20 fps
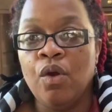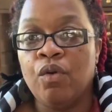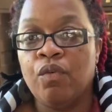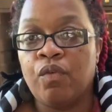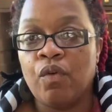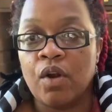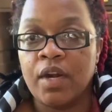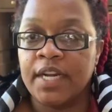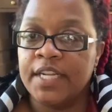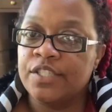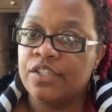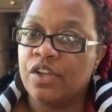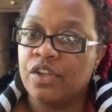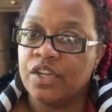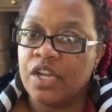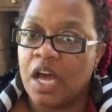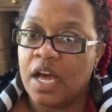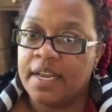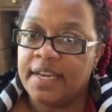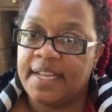for an
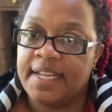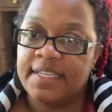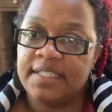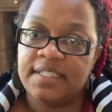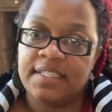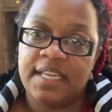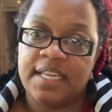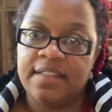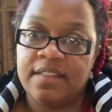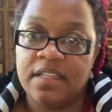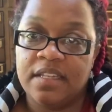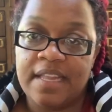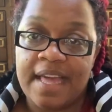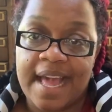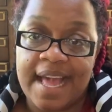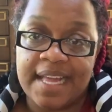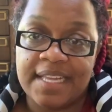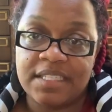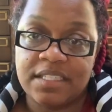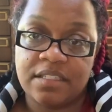adult audience in the
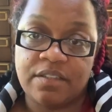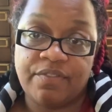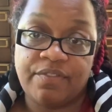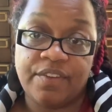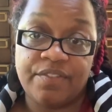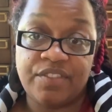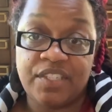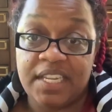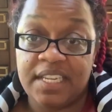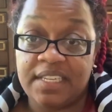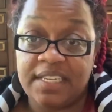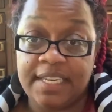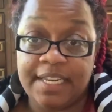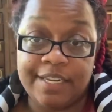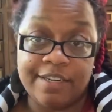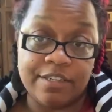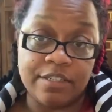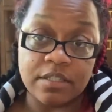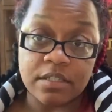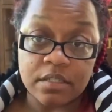last fifteen
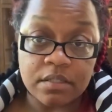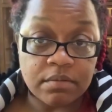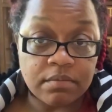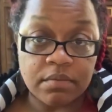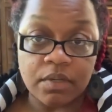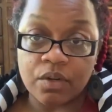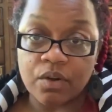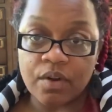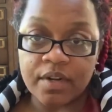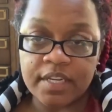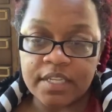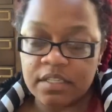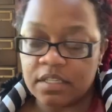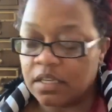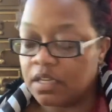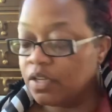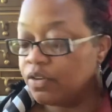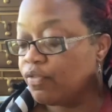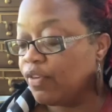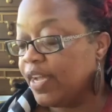years, according to
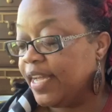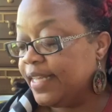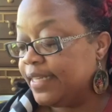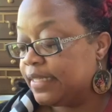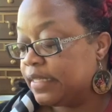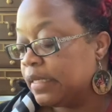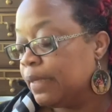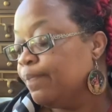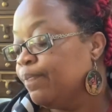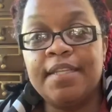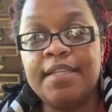Goodreads.